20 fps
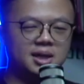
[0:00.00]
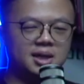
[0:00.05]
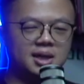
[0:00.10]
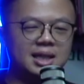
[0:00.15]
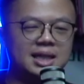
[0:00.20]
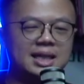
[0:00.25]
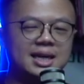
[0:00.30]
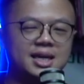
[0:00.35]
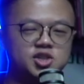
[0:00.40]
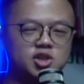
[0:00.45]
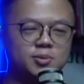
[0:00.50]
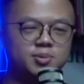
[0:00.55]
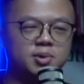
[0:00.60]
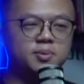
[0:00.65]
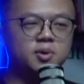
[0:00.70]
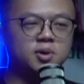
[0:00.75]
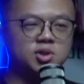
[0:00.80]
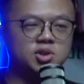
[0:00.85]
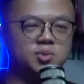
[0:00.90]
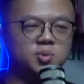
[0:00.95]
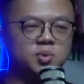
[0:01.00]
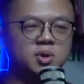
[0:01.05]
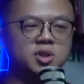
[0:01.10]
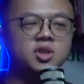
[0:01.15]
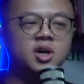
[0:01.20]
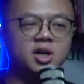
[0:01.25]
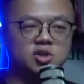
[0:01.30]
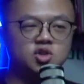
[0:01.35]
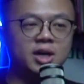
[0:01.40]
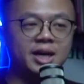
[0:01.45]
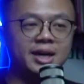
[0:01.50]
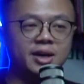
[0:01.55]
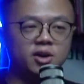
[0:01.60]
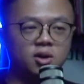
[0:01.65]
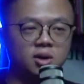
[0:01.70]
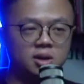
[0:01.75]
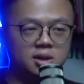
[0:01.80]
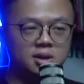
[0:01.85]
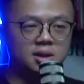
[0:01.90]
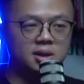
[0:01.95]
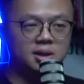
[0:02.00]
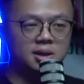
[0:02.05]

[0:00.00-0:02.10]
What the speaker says: a larger proportion will not try at all,